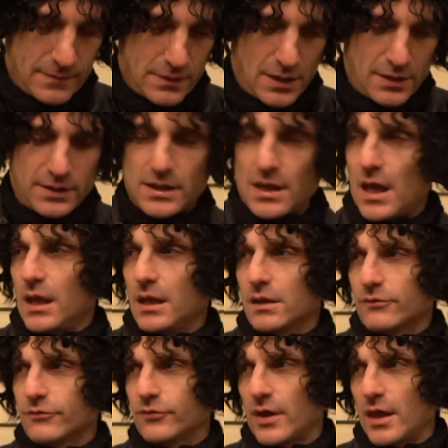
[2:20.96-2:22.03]
Get the A
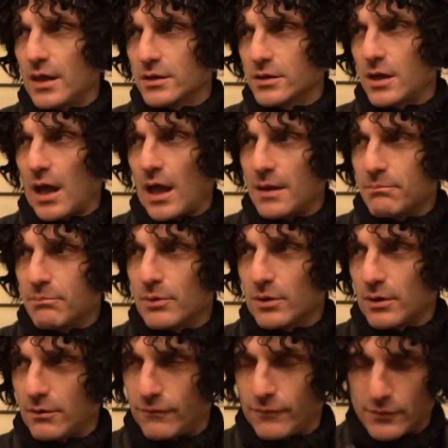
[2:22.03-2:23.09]
to Z
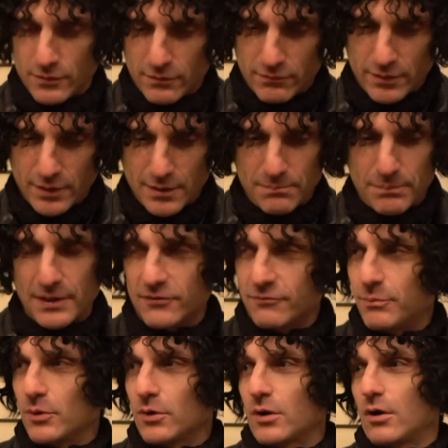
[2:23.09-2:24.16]
guidebook for your
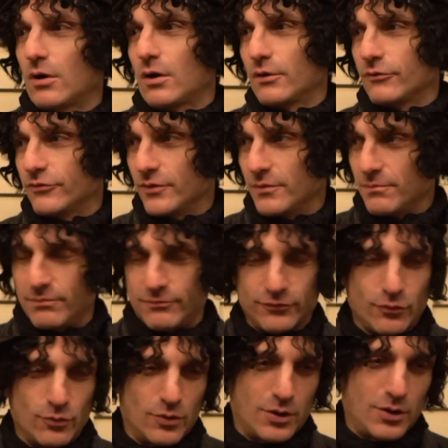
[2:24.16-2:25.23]
baseball cards and
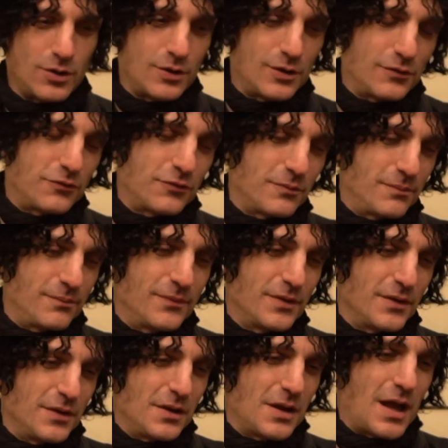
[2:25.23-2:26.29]
scorecards.
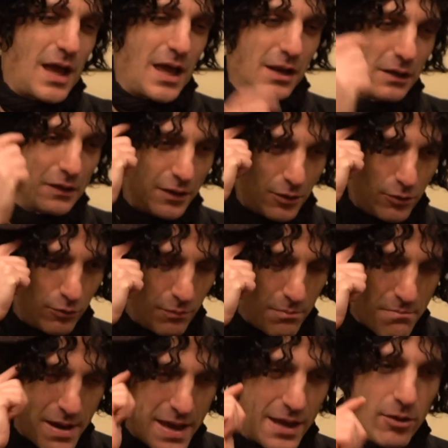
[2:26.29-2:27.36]
Analytical
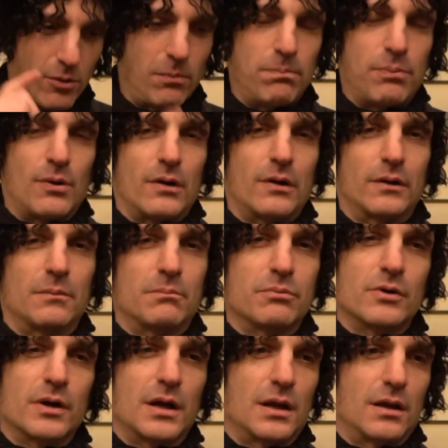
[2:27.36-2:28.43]
male part of the
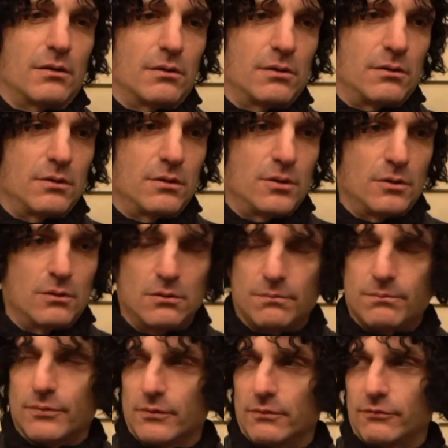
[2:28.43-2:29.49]
brain. Who
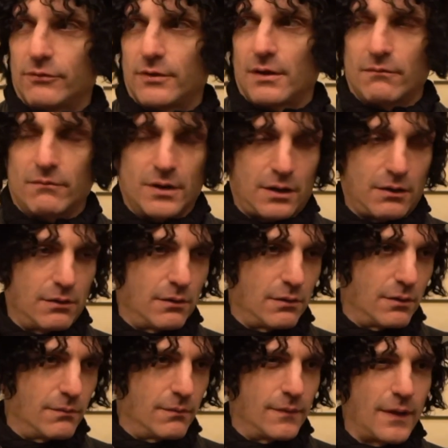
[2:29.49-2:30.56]
produced that record?
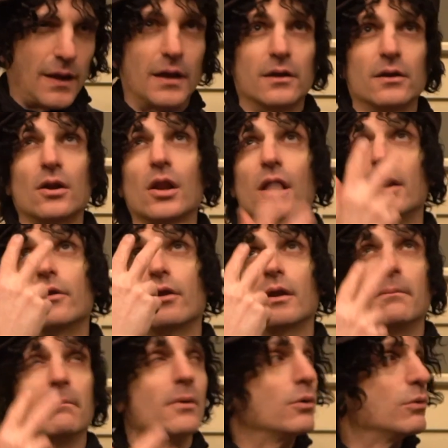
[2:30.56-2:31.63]
And how you gonna land on
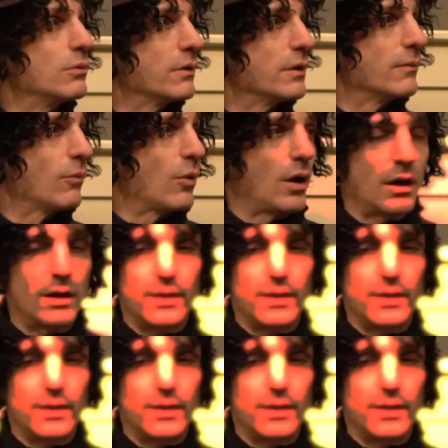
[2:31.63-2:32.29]
the moon and why?